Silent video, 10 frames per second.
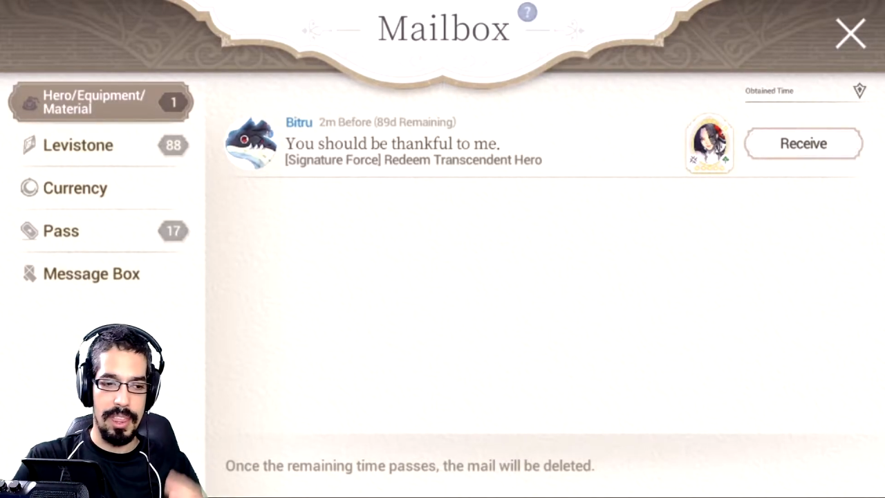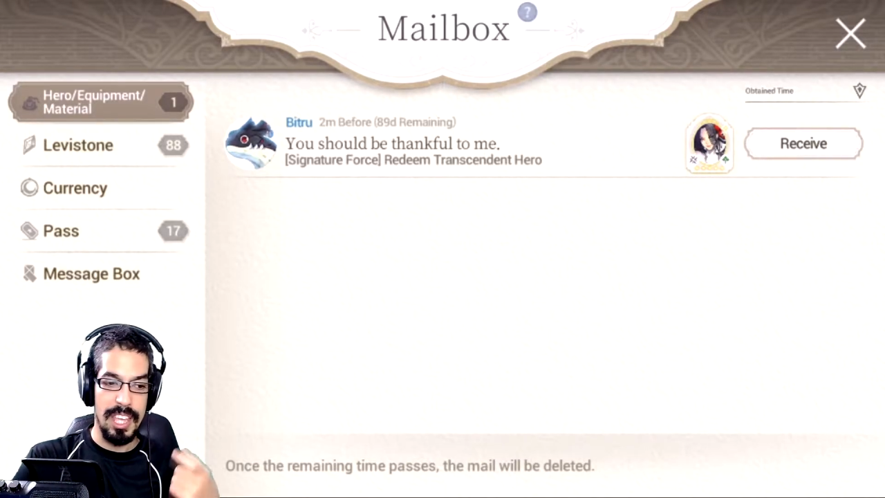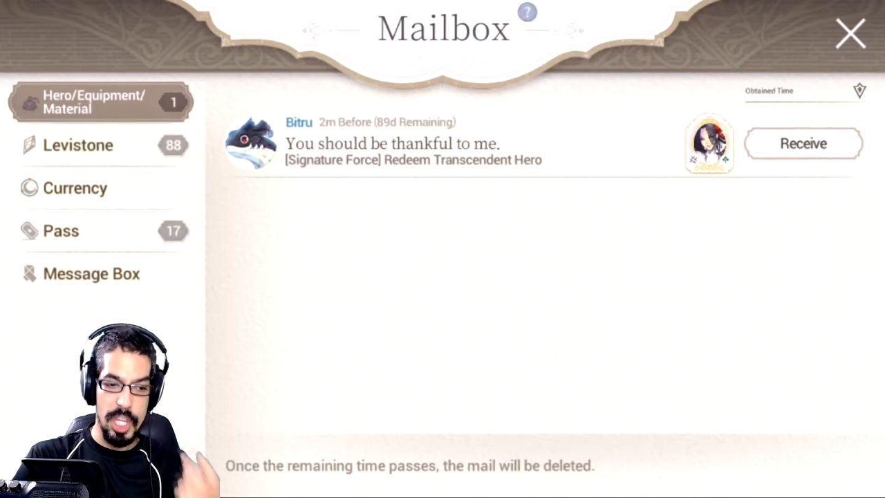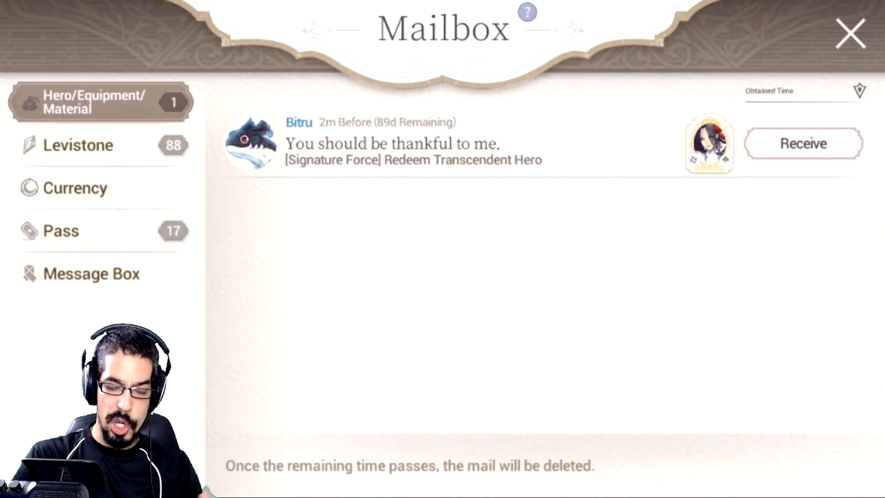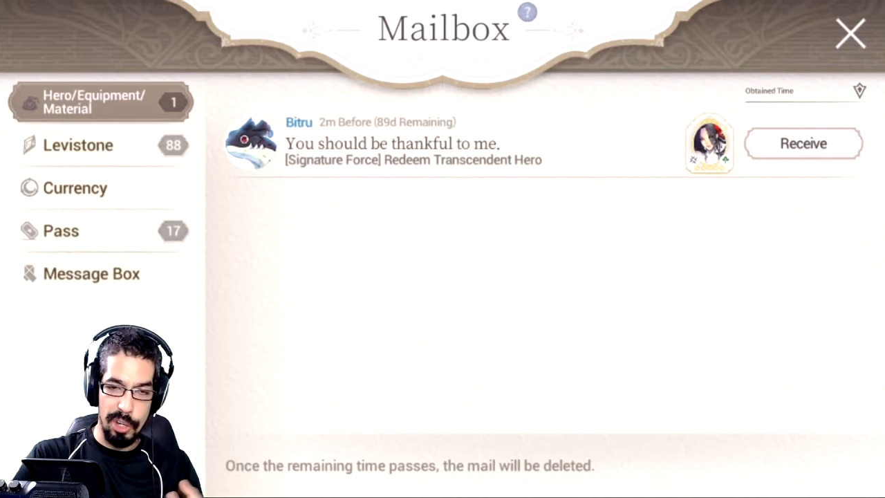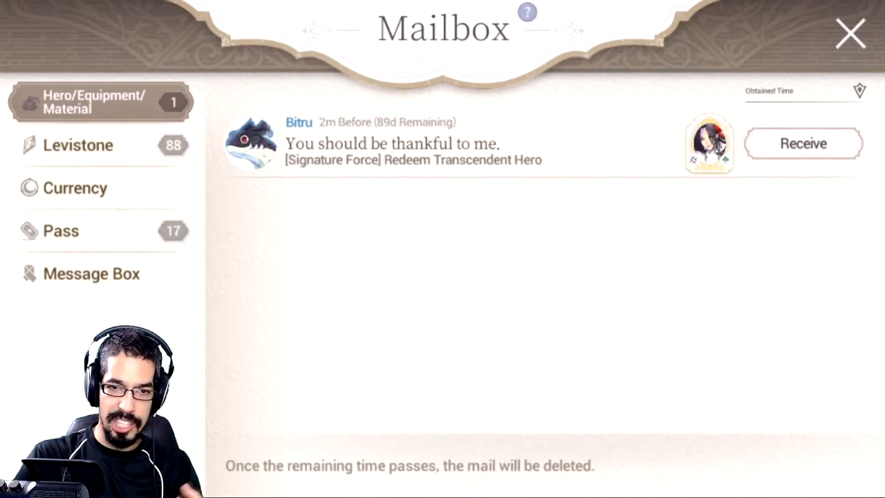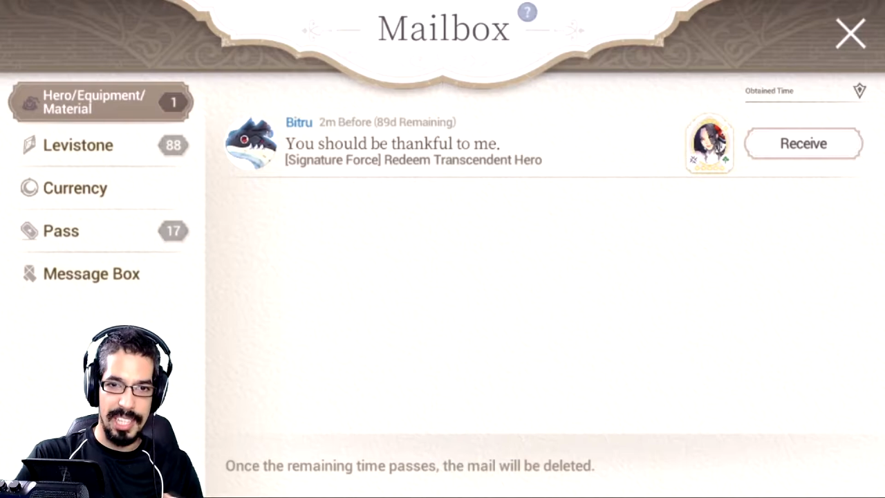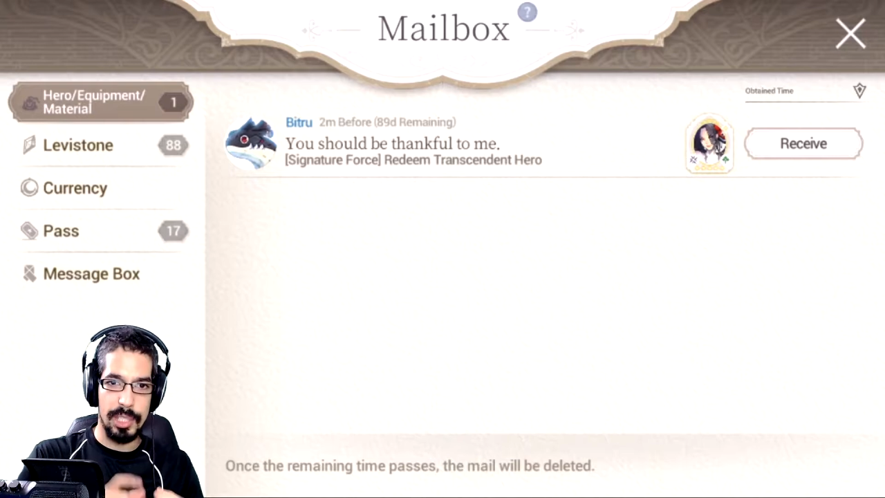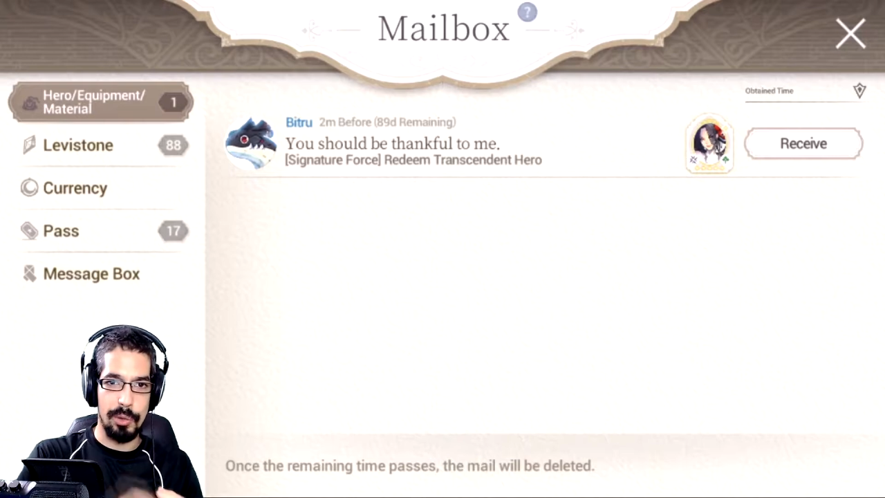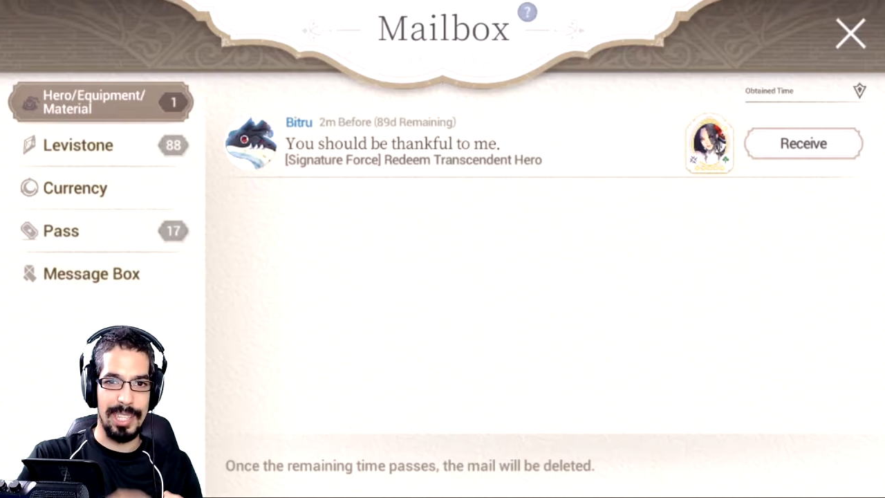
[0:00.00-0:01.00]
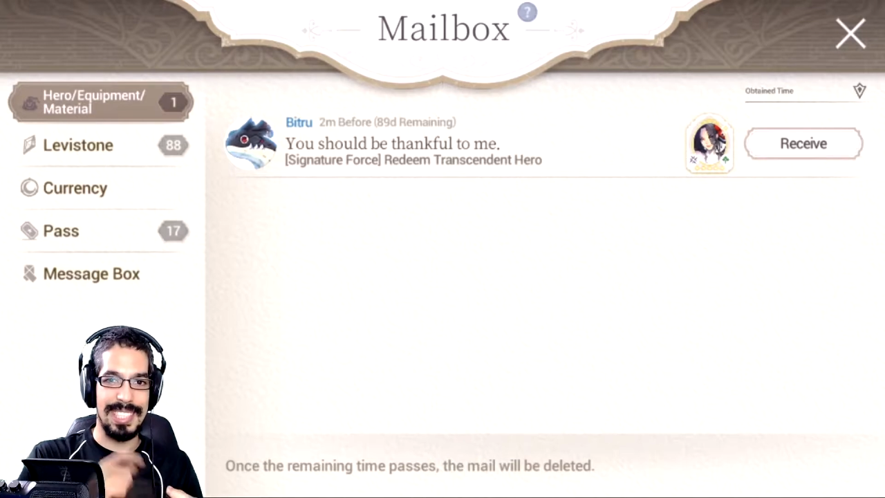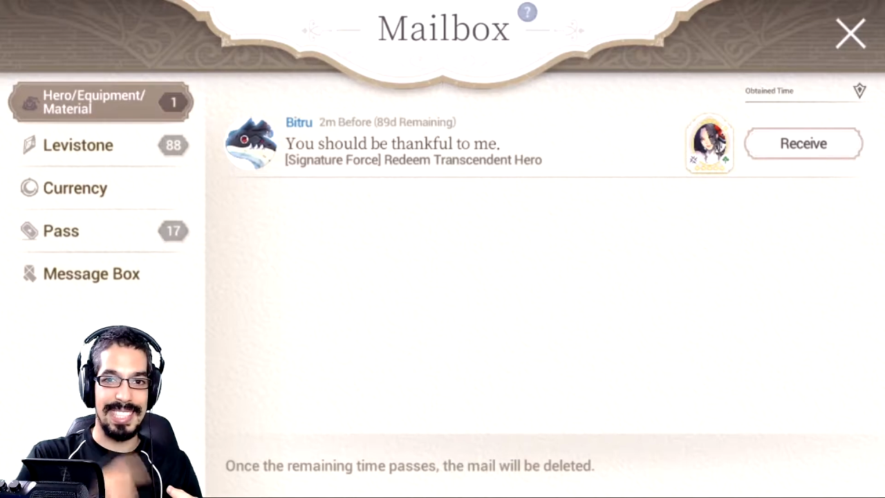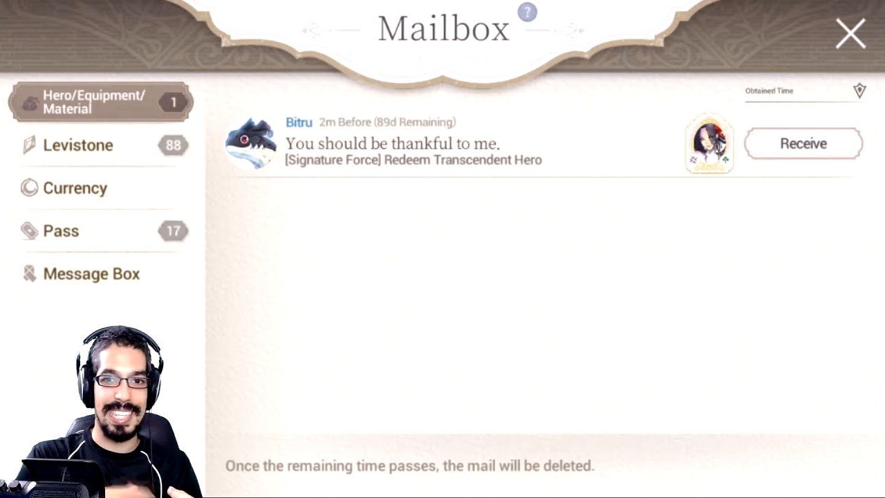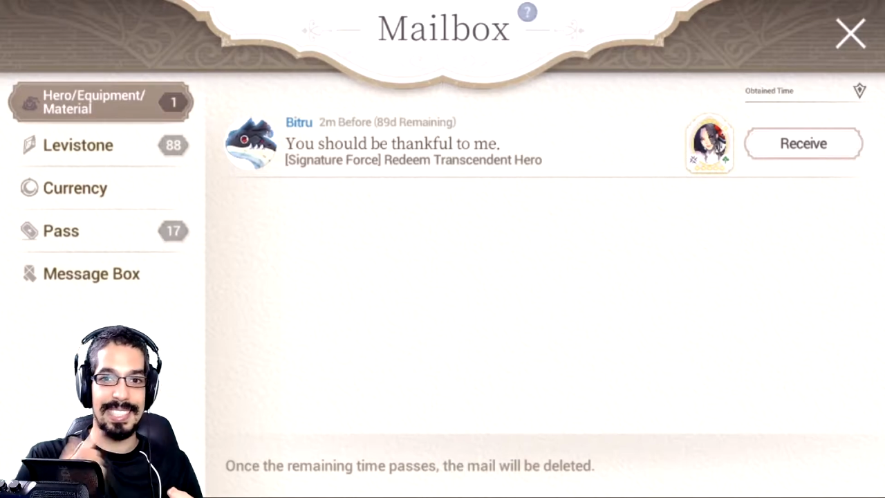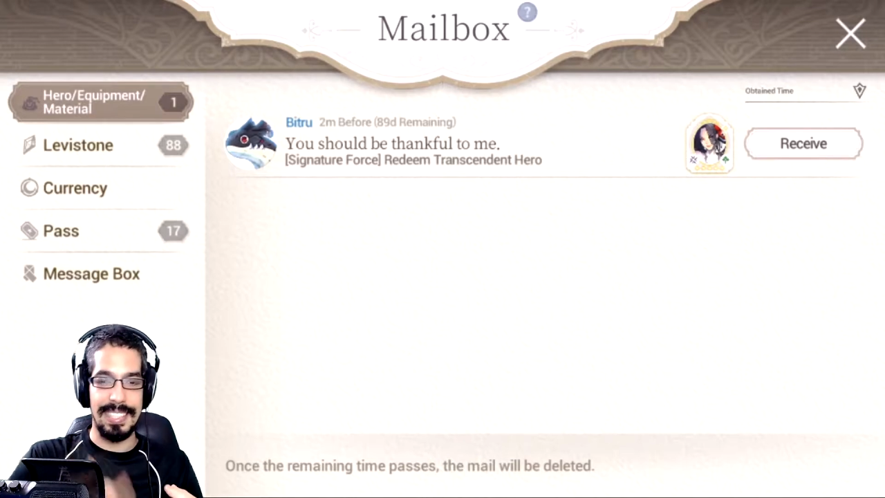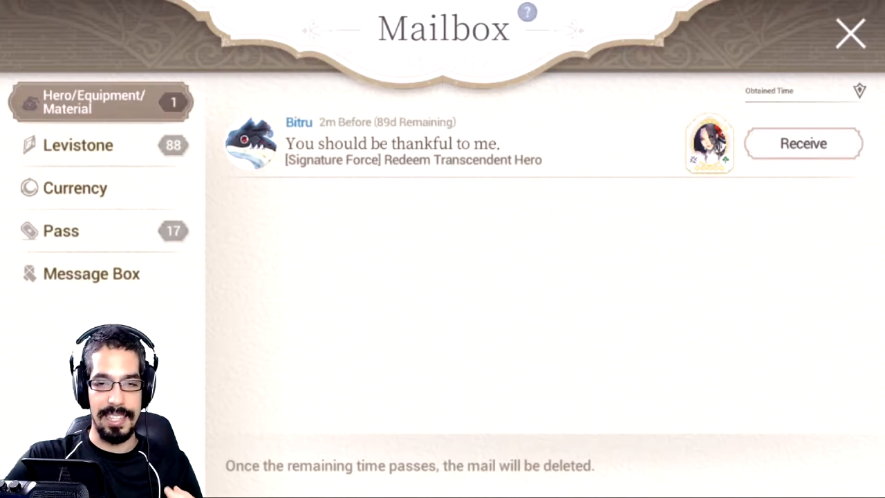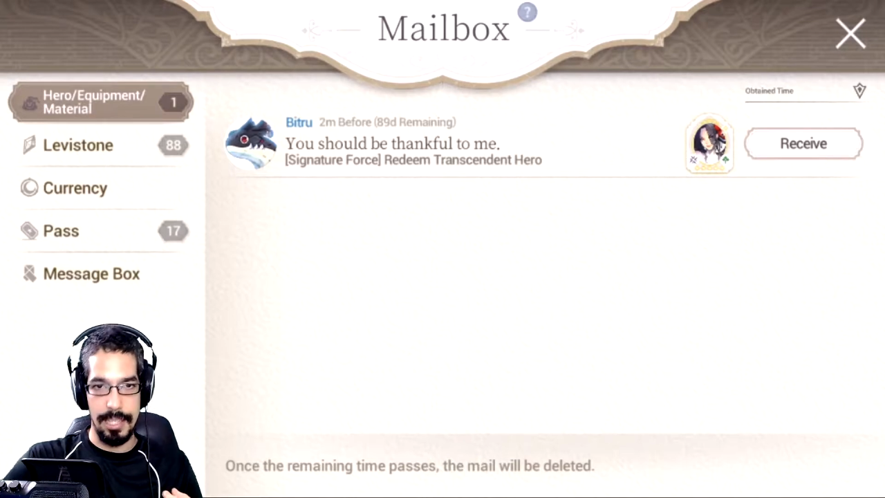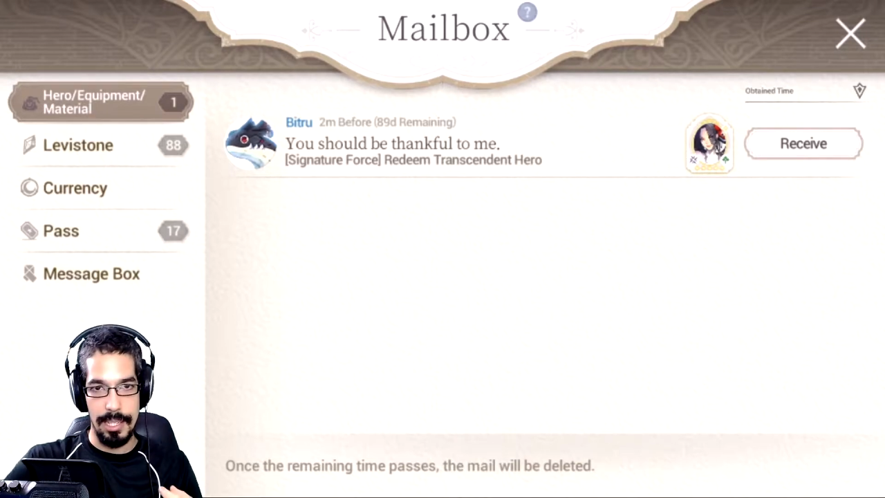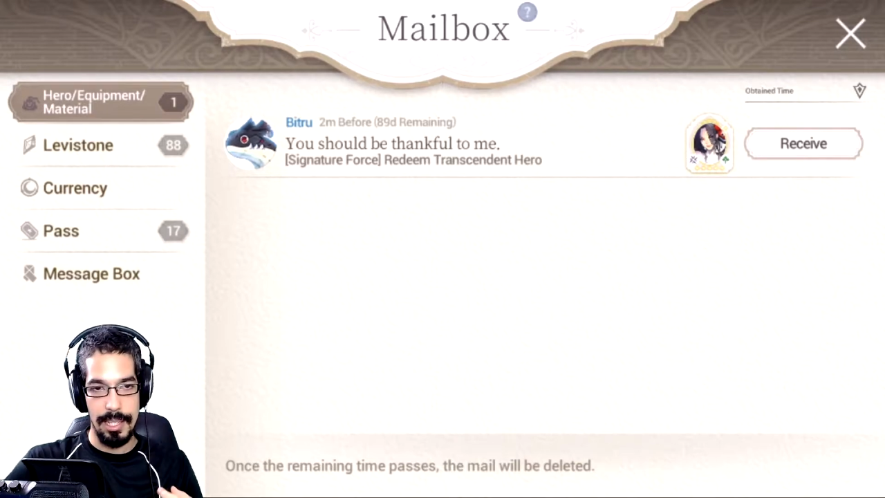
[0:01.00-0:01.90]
the unit Transcendent?